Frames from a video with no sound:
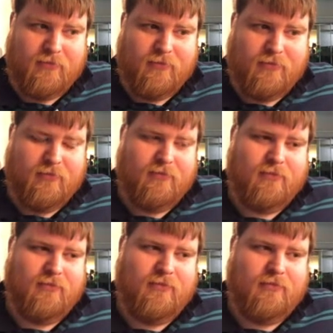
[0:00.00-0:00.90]

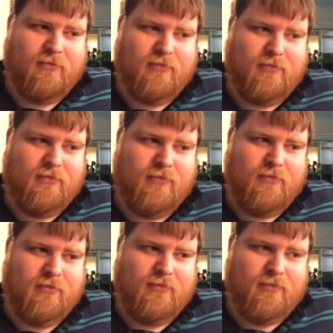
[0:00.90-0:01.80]

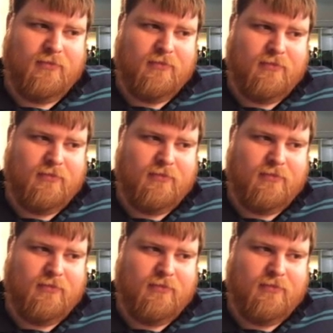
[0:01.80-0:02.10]
This person isn't speaking.